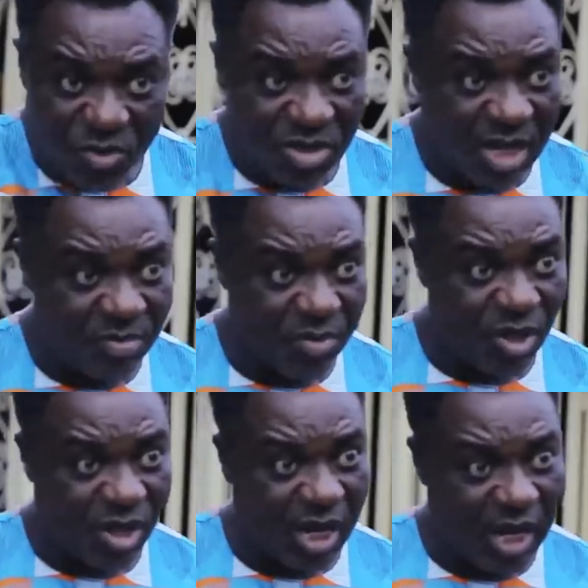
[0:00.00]
meet that
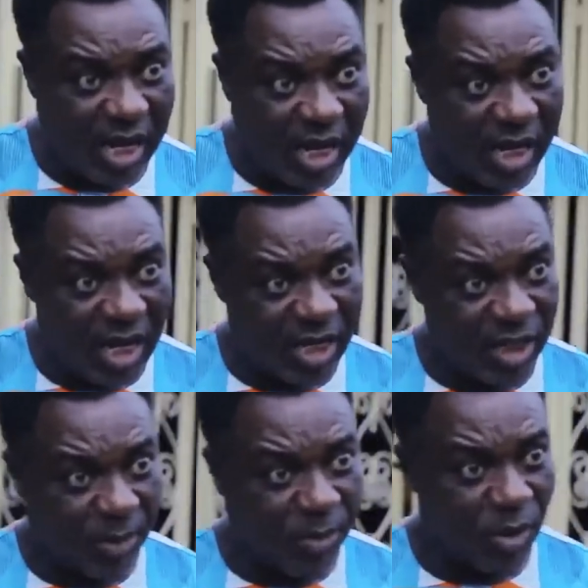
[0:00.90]
useless boy,
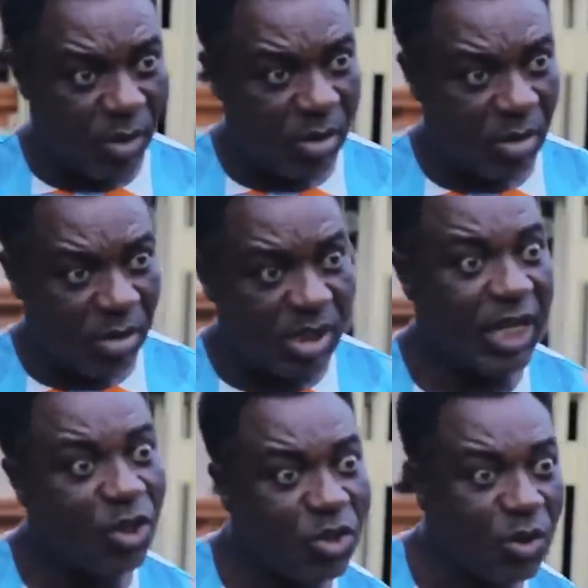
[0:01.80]
Ezebilo.
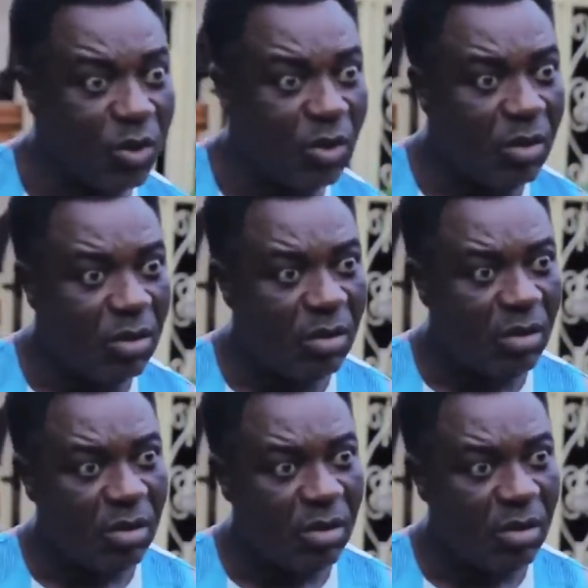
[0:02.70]
Is that not so?